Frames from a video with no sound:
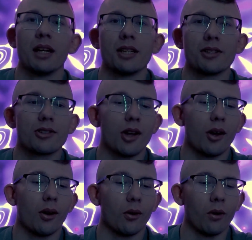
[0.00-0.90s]

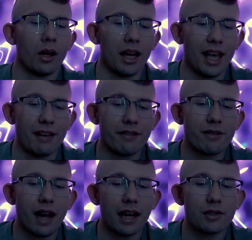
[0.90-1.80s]
So if you
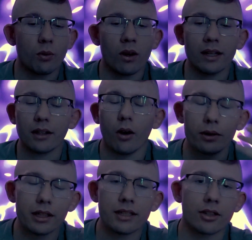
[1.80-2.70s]
guys want, all
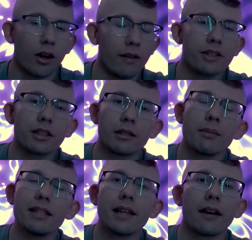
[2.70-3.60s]
the links are obviously going to
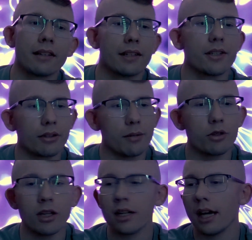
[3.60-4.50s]
be down in the
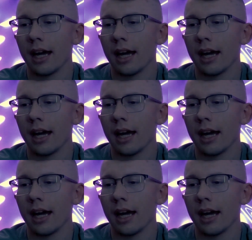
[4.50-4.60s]
description.